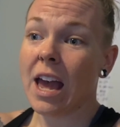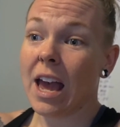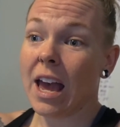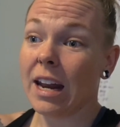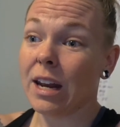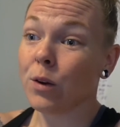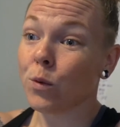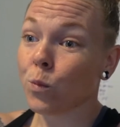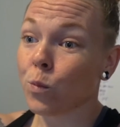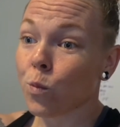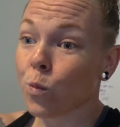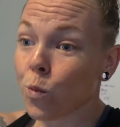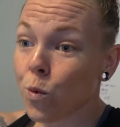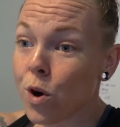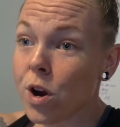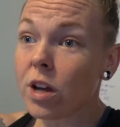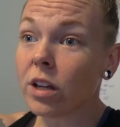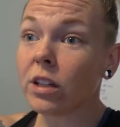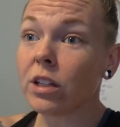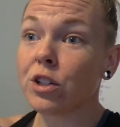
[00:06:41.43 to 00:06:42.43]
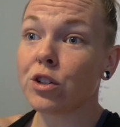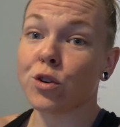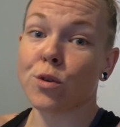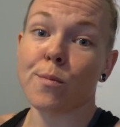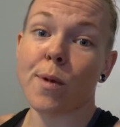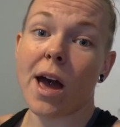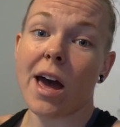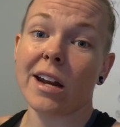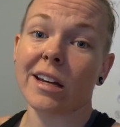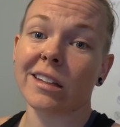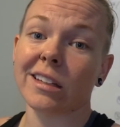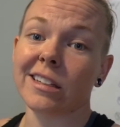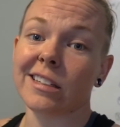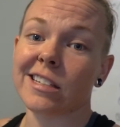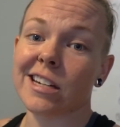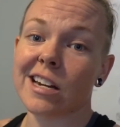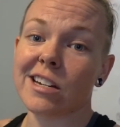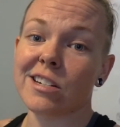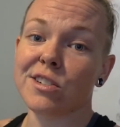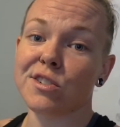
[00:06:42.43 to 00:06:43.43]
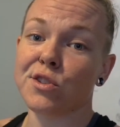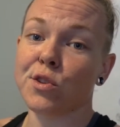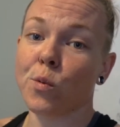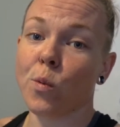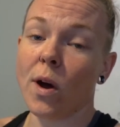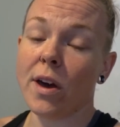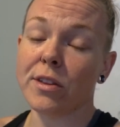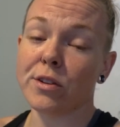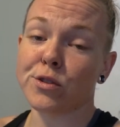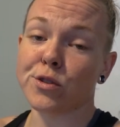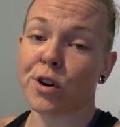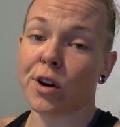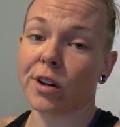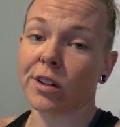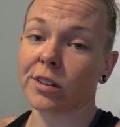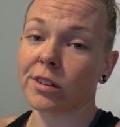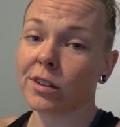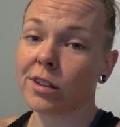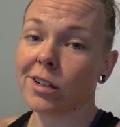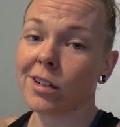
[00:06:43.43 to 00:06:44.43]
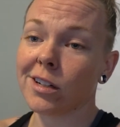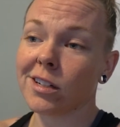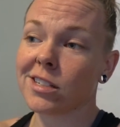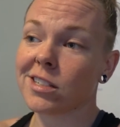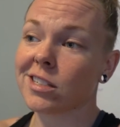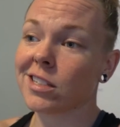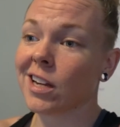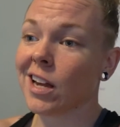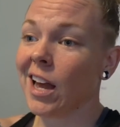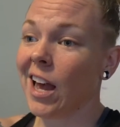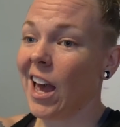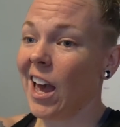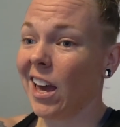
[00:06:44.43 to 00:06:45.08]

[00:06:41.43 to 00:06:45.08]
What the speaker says: and it really dramatically changes the way the truck looks,